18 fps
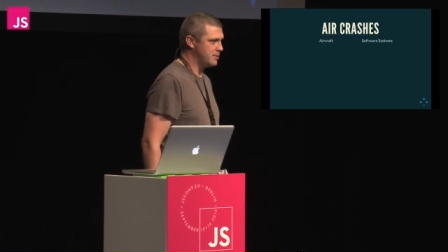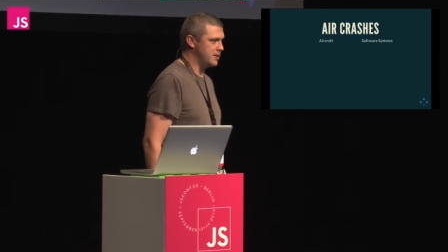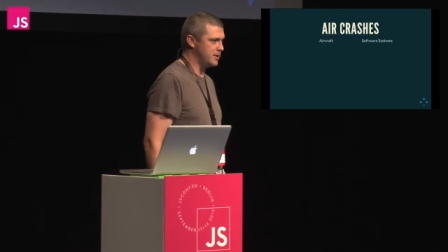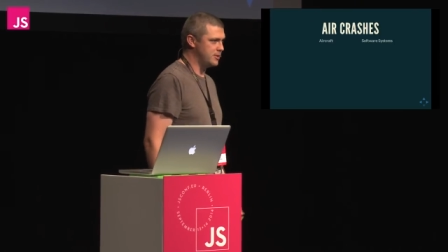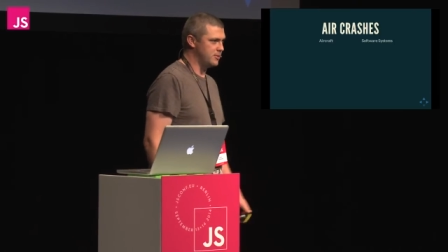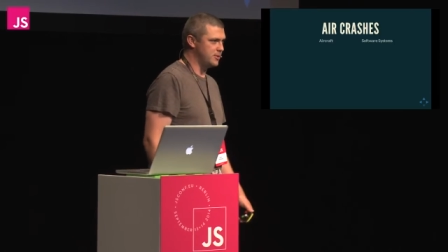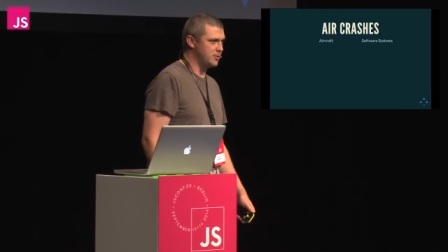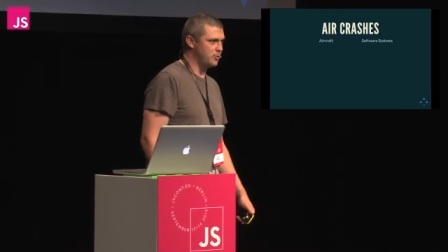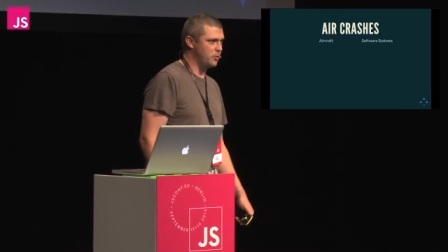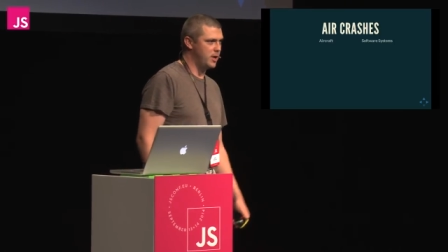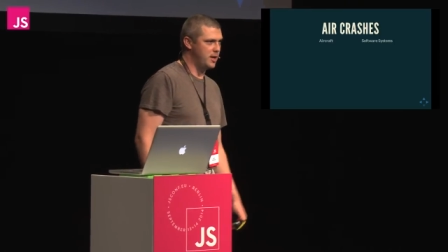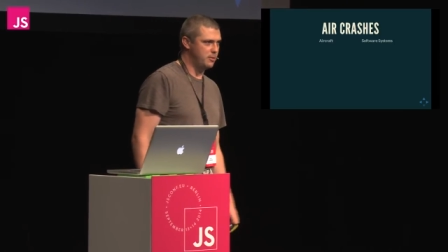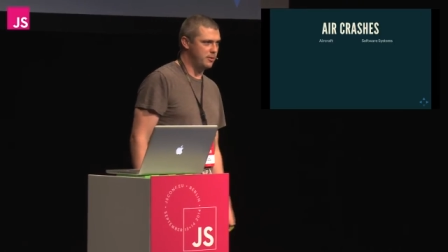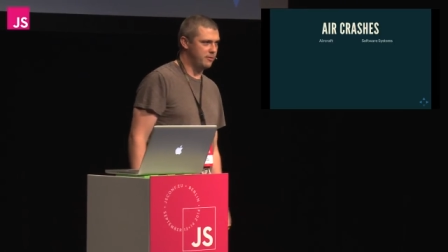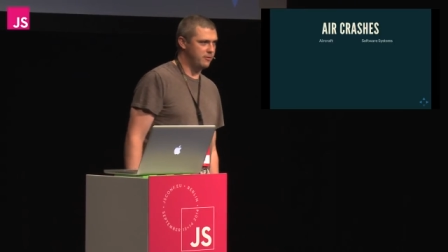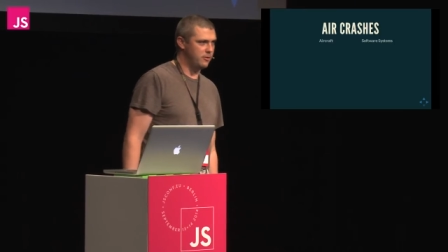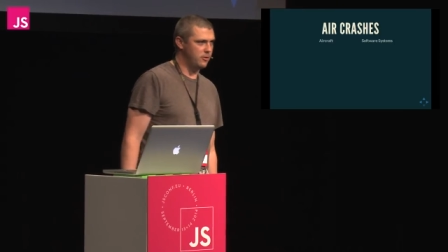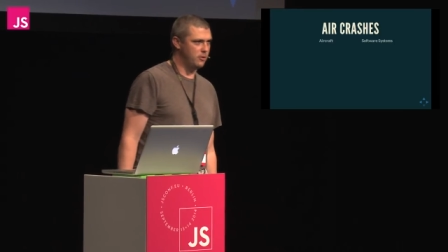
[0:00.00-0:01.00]
this was way
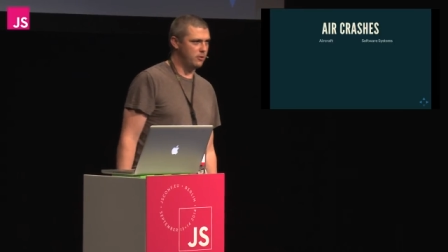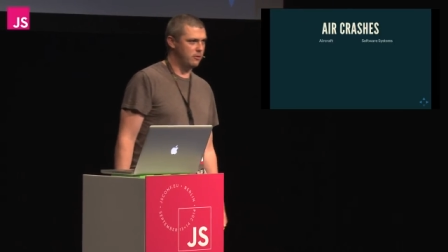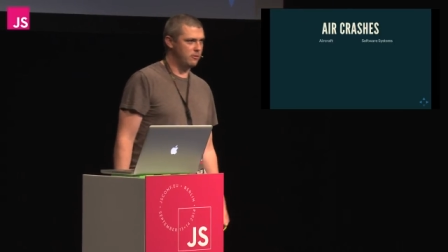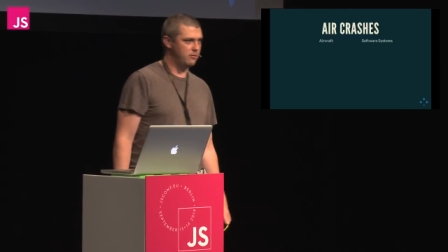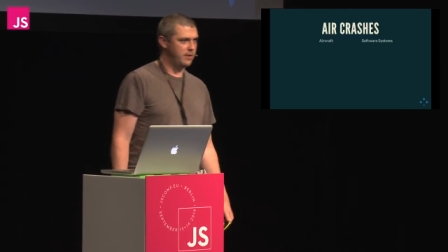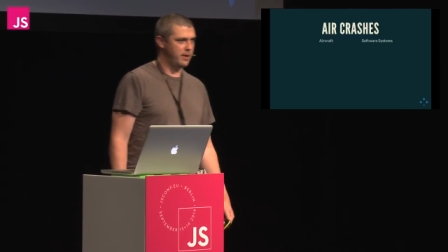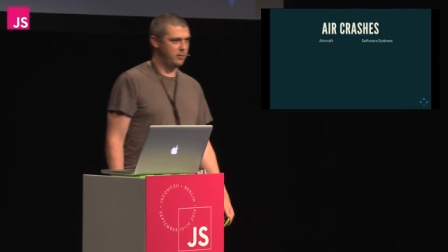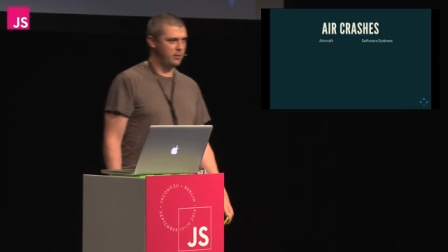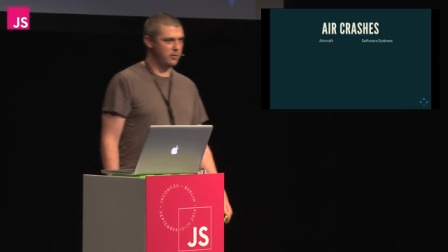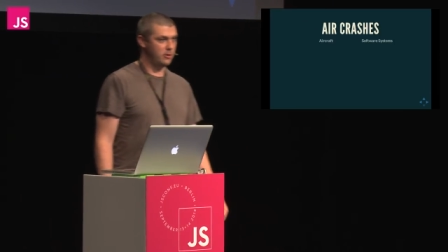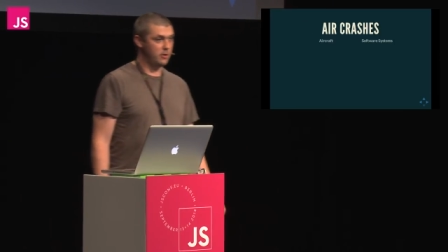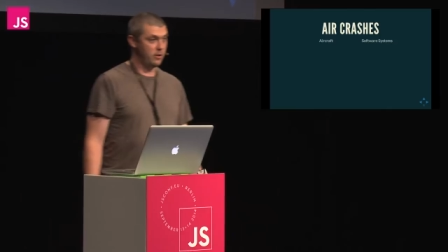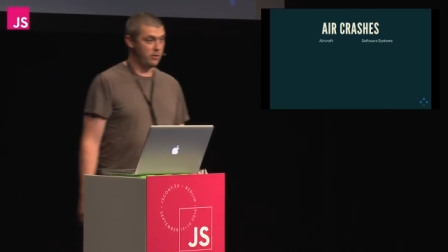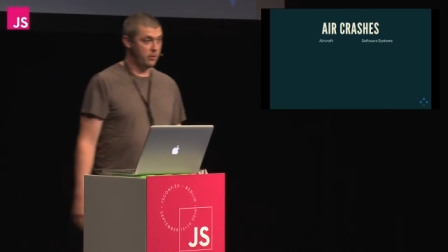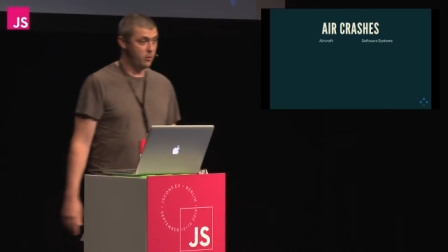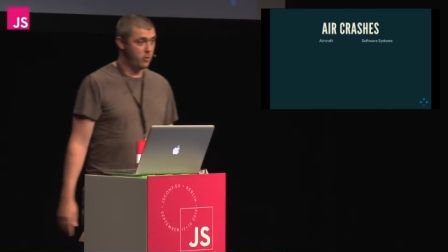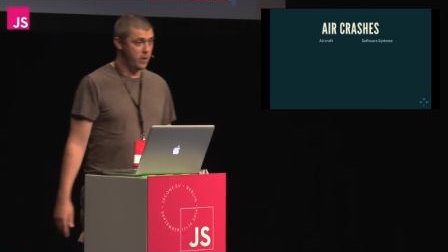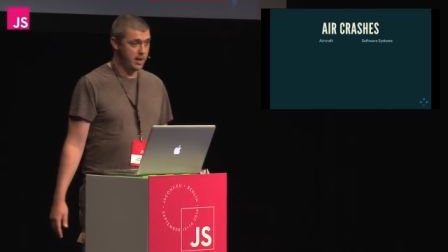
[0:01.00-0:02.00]
before they were all
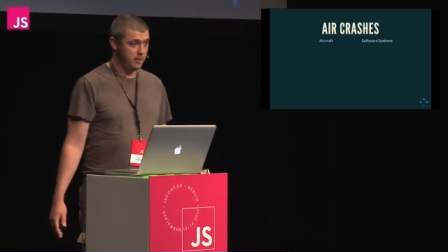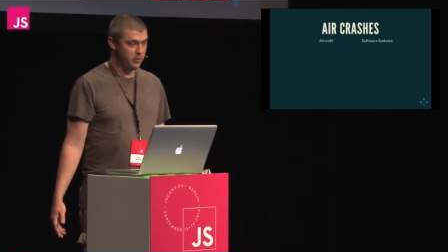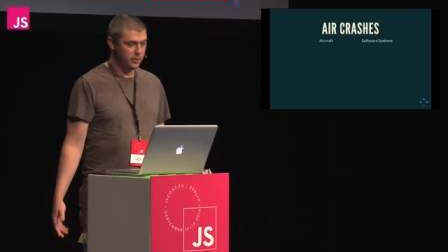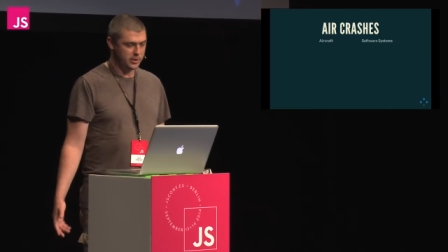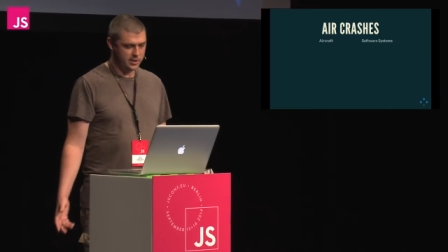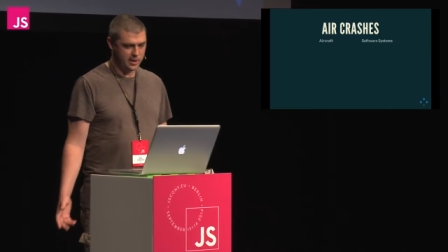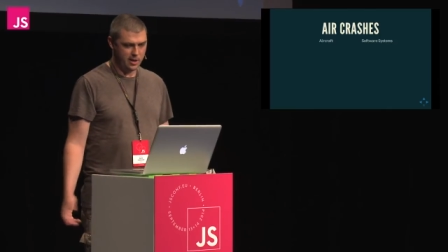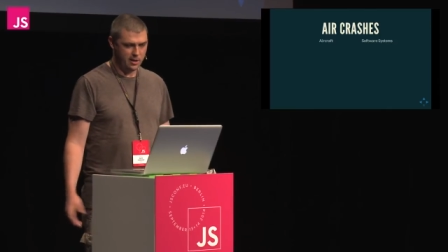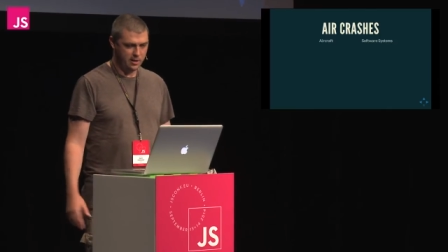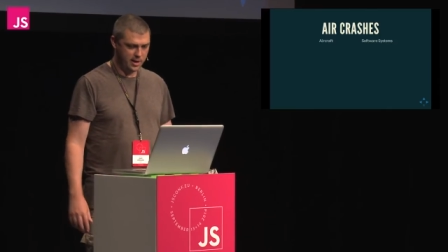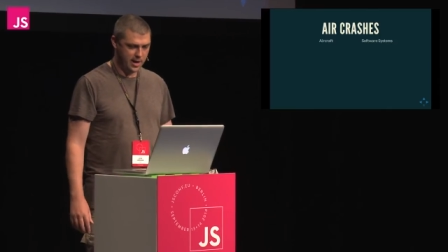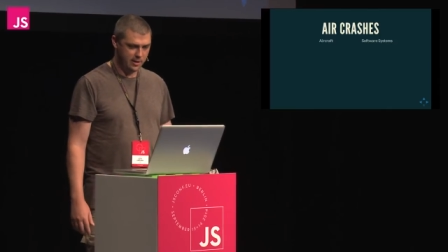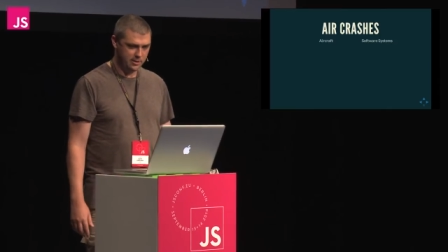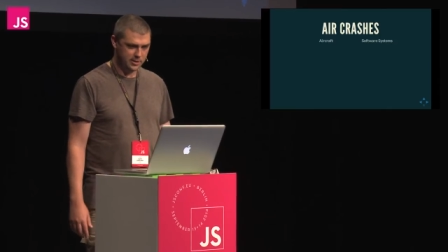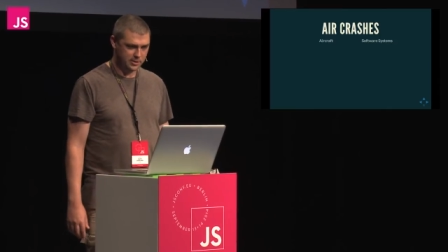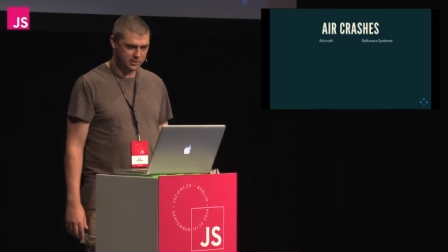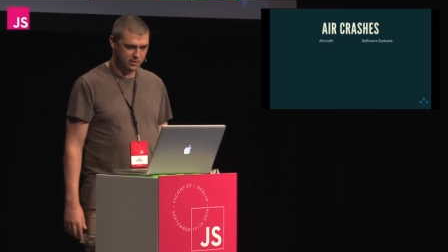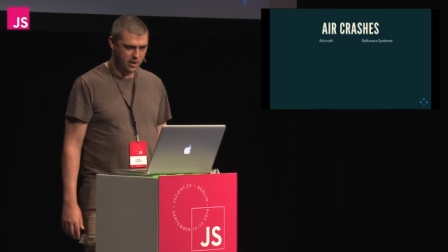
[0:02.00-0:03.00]
on the web, which they are now,
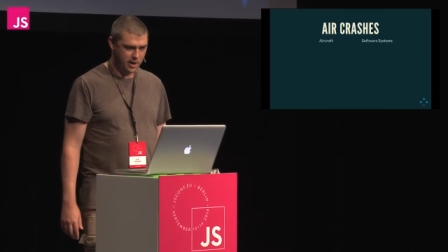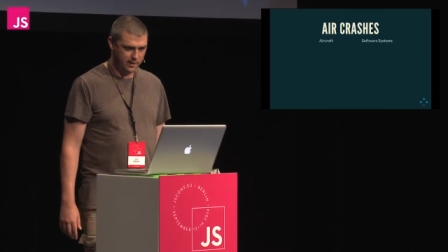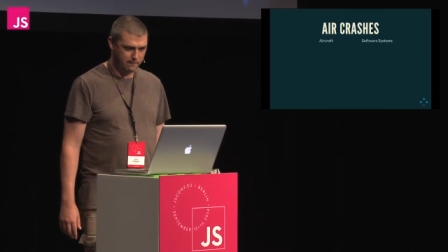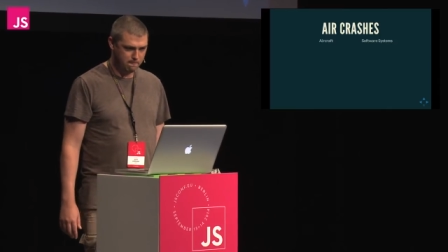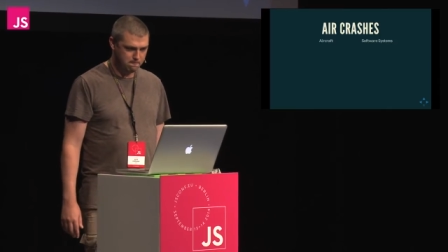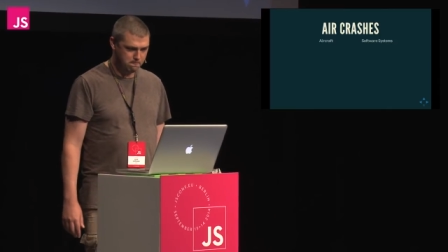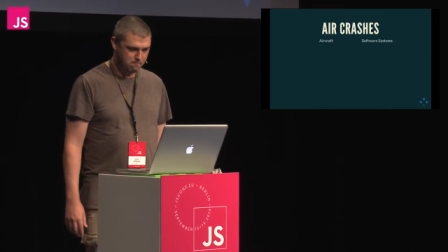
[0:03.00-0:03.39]
it's great.